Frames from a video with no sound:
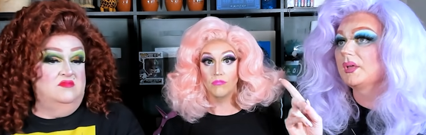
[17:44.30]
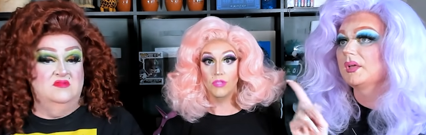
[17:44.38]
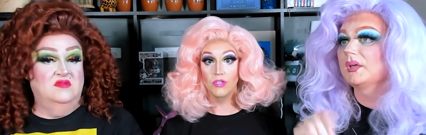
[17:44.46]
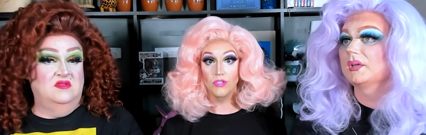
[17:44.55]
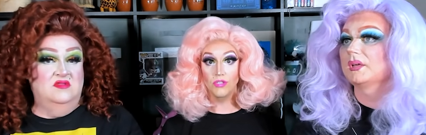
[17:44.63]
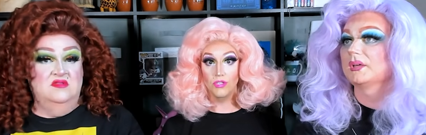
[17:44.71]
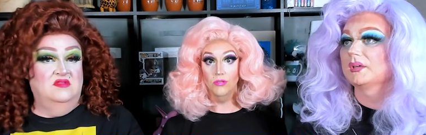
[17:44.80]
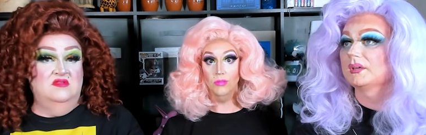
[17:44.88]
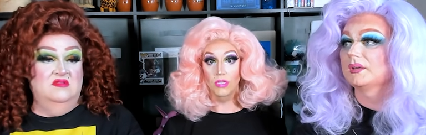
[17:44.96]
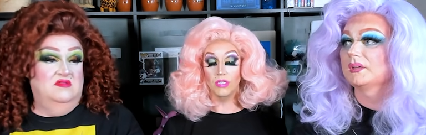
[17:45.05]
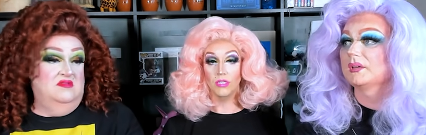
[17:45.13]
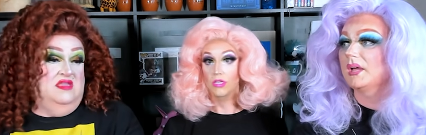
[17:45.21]
Speaker 1: you're
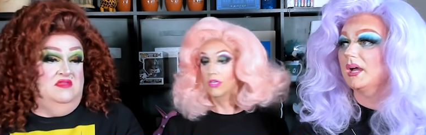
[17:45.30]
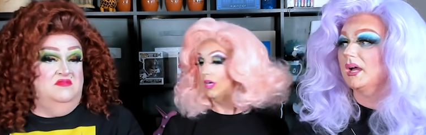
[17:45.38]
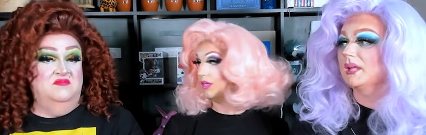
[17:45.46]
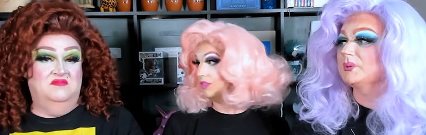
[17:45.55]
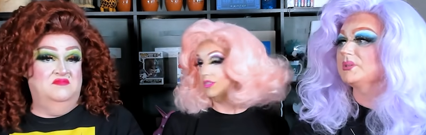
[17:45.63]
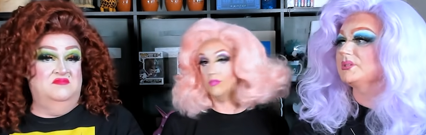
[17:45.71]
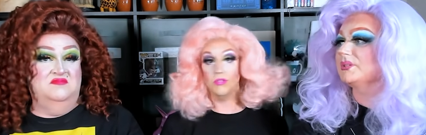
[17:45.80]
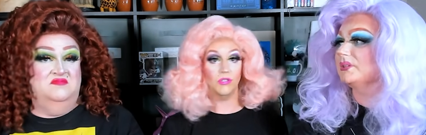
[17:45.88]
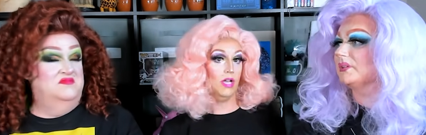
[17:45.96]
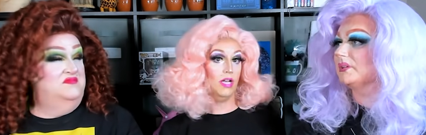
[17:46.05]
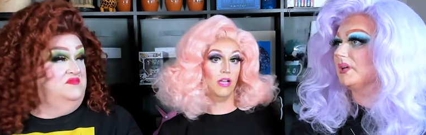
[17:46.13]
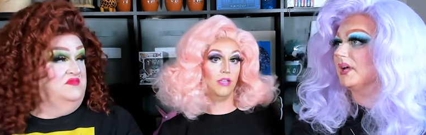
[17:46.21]
stupid. Yeah, I thought she was
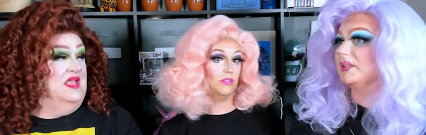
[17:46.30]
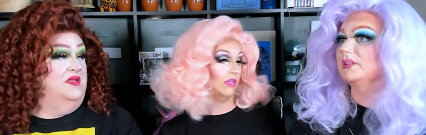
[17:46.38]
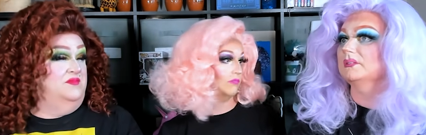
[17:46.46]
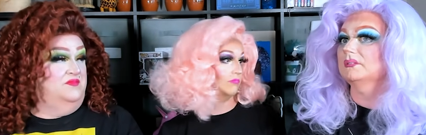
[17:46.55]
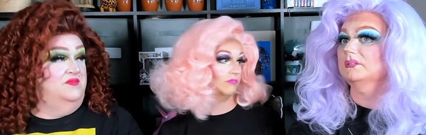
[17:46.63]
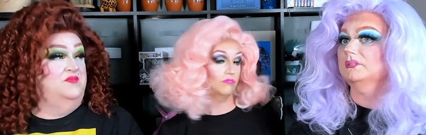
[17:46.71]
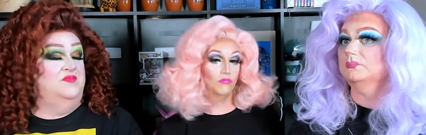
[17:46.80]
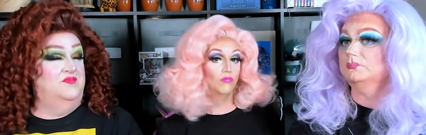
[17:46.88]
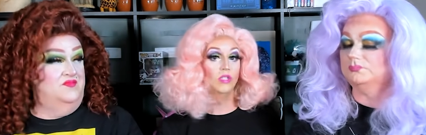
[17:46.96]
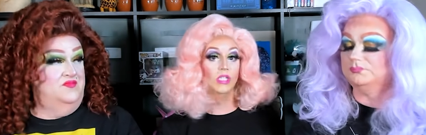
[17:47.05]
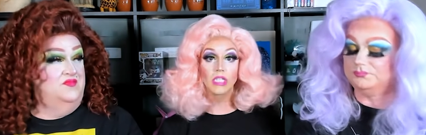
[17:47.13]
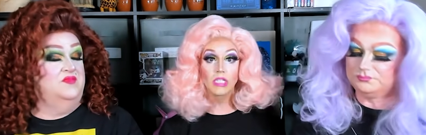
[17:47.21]
great. I, yeah. I
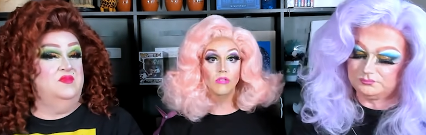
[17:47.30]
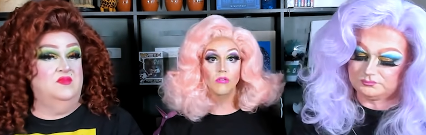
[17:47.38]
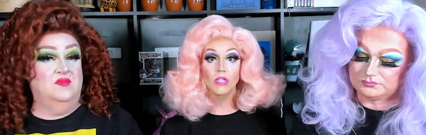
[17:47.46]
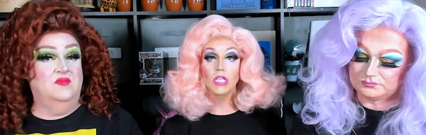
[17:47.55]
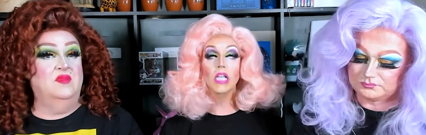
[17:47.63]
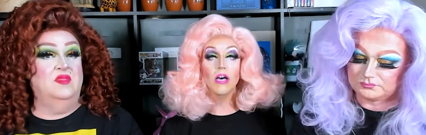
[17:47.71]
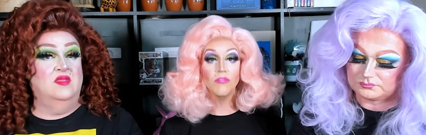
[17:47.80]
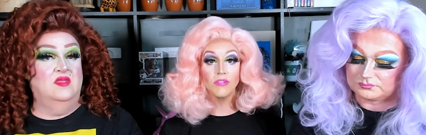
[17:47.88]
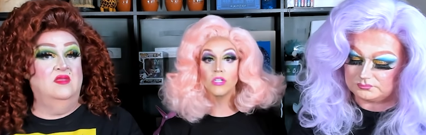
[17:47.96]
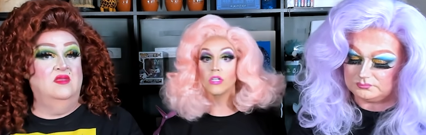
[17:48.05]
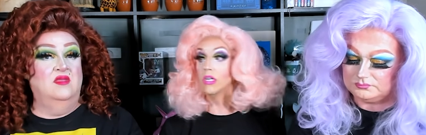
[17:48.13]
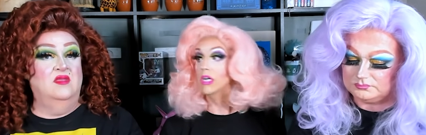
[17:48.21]
really loved
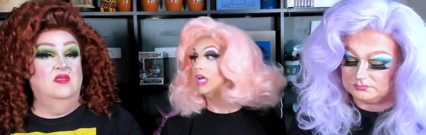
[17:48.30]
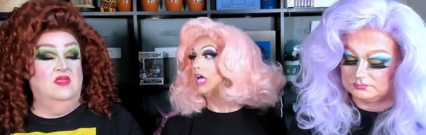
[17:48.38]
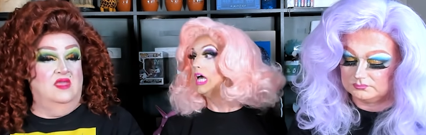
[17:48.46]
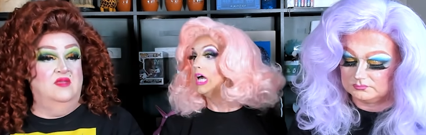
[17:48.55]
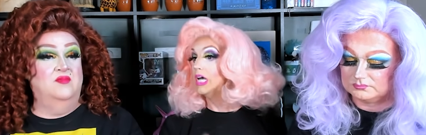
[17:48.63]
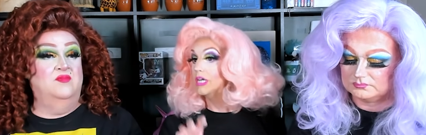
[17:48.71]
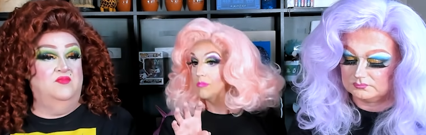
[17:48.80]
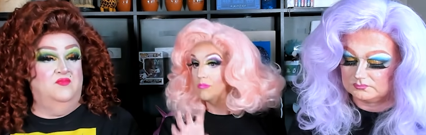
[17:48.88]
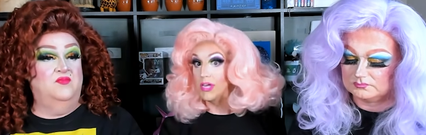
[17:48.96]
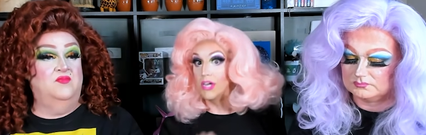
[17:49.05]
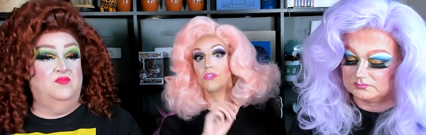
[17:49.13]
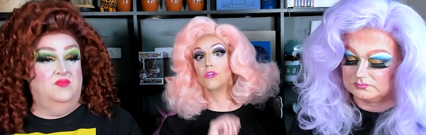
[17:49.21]
her yeah.
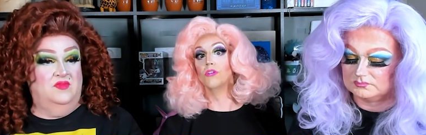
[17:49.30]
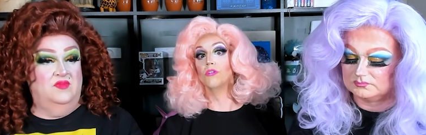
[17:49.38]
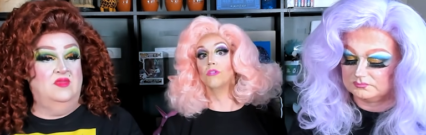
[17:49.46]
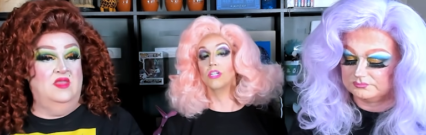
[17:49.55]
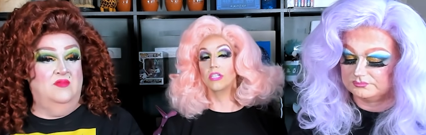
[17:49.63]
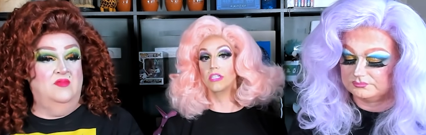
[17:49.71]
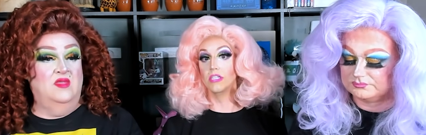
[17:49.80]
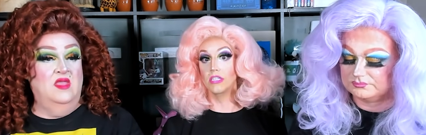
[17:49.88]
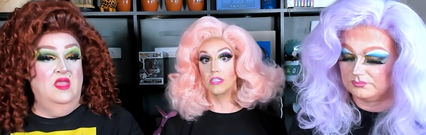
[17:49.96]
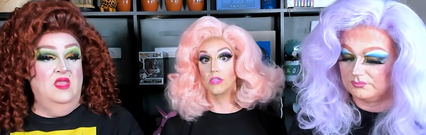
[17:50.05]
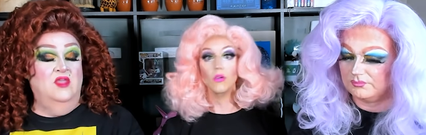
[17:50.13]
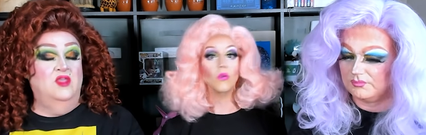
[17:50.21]
compared to her original
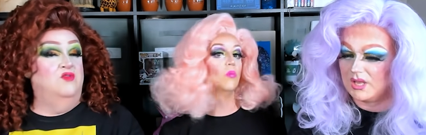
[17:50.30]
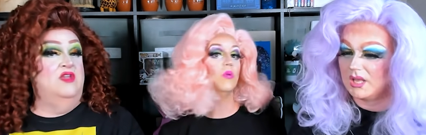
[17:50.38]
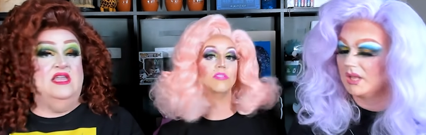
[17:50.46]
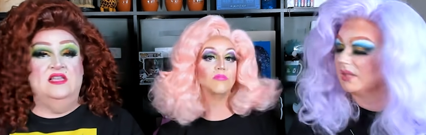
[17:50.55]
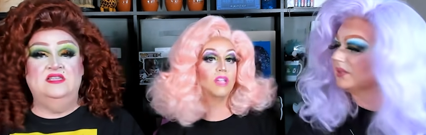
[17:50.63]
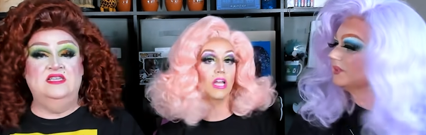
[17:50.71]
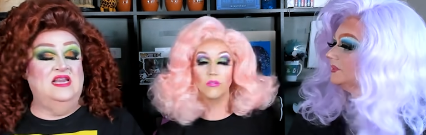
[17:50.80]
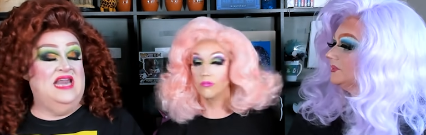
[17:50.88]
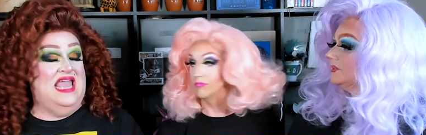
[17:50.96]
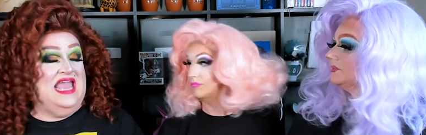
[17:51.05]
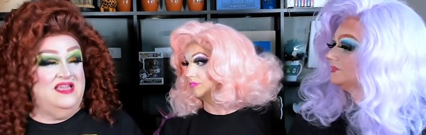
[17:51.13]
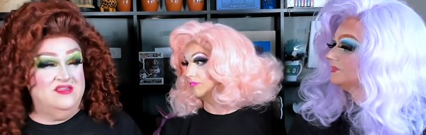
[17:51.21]
season.
Speaker 2: Eureka did an
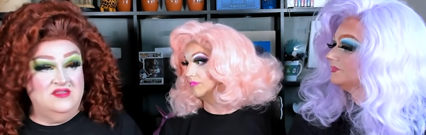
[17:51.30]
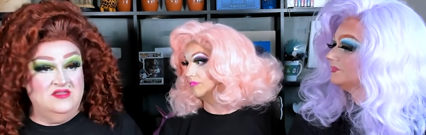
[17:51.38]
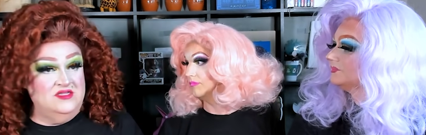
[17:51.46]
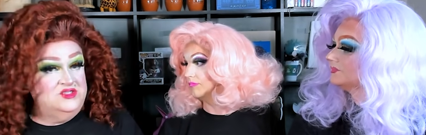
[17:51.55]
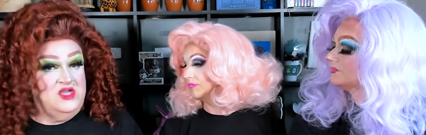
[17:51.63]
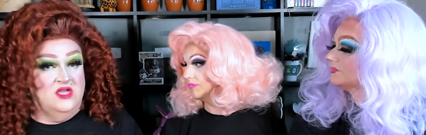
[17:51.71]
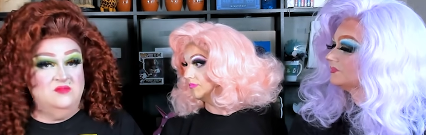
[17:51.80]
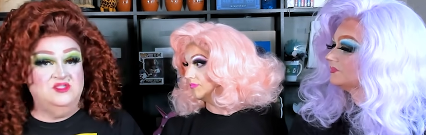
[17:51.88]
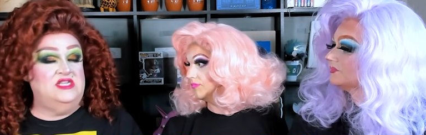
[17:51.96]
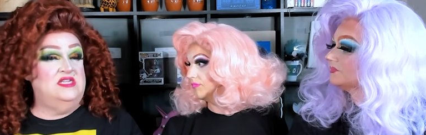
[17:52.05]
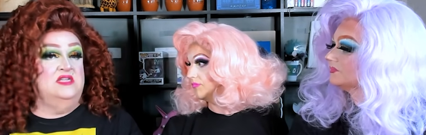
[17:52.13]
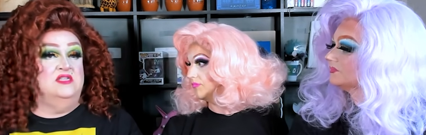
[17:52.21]
excellent job.
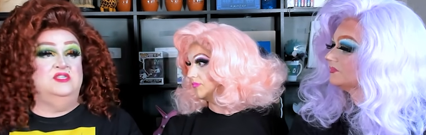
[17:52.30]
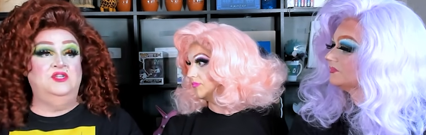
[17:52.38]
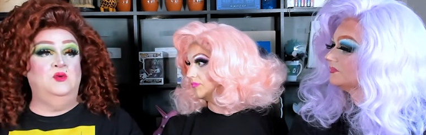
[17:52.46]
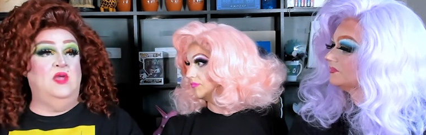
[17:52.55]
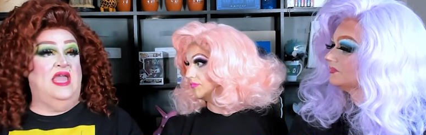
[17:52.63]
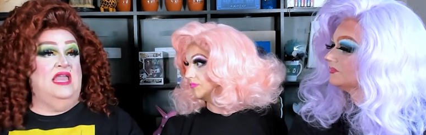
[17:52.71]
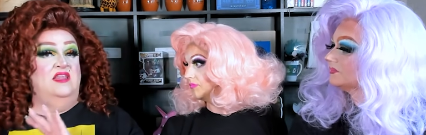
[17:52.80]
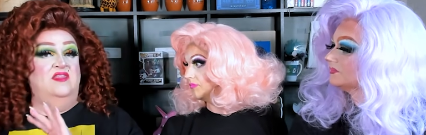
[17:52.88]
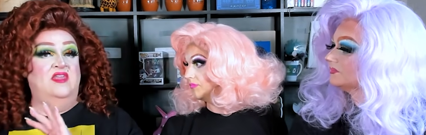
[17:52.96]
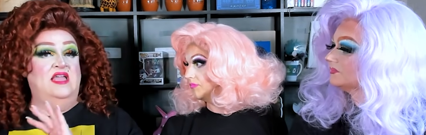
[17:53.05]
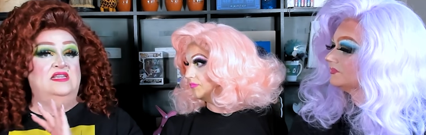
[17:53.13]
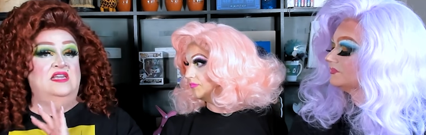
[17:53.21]
She didn't do
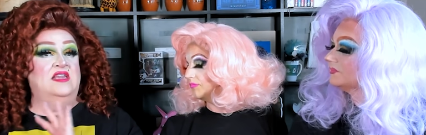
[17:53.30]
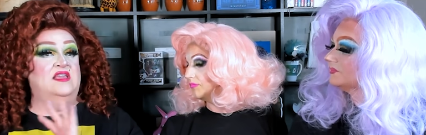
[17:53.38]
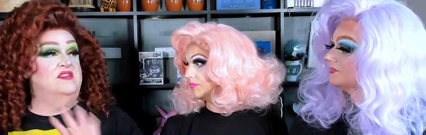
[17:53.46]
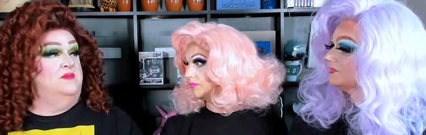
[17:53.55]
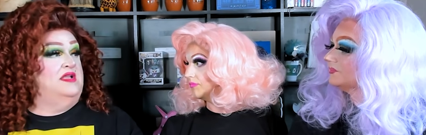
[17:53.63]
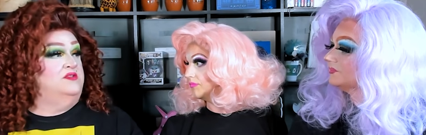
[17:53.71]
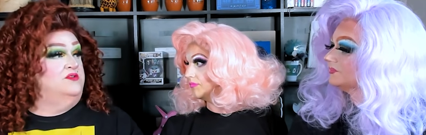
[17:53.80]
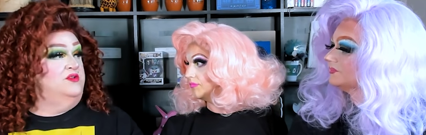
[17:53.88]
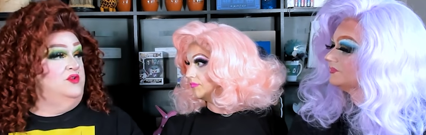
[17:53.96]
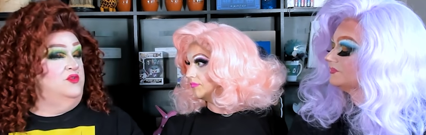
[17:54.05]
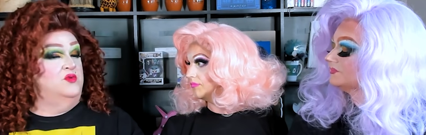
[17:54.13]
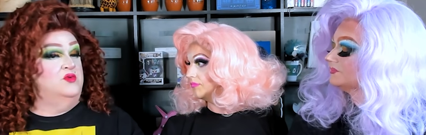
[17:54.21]
anything I didn't expect her to
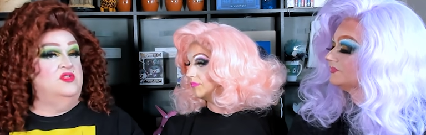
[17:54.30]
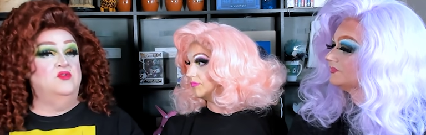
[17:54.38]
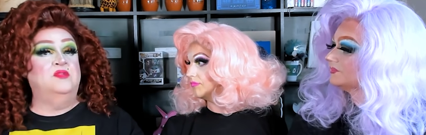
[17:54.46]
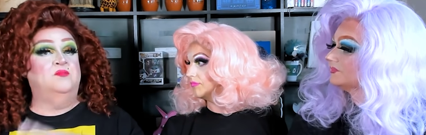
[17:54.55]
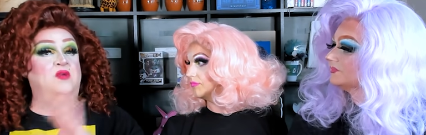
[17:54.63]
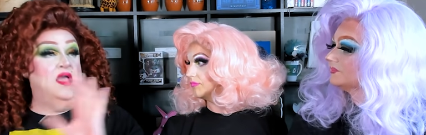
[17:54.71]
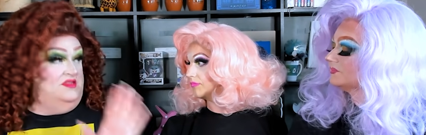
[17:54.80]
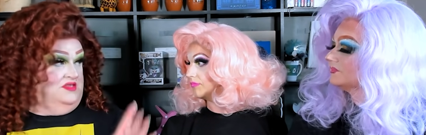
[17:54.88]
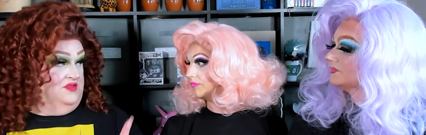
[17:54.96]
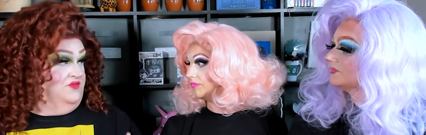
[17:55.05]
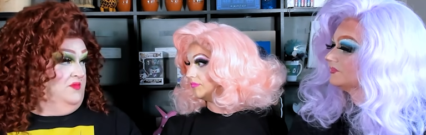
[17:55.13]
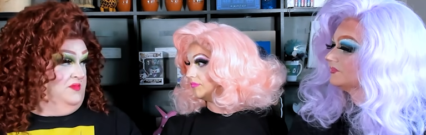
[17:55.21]
do. There was no
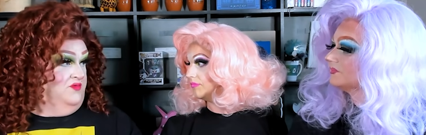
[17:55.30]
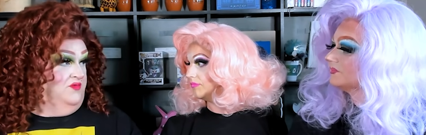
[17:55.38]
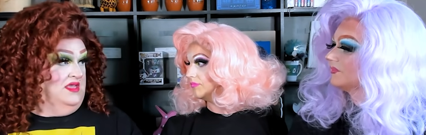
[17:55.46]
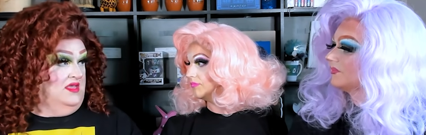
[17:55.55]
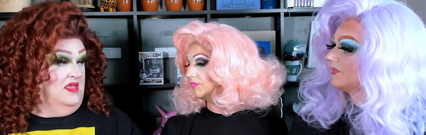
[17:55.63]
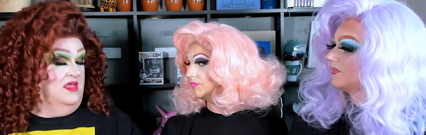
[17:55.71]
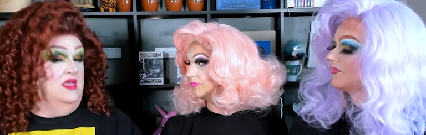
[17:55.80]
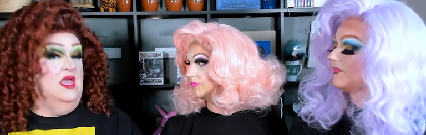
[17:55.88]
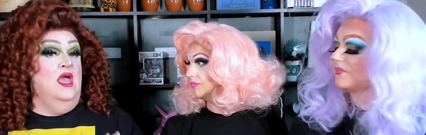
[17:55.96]
surprises from Eureka.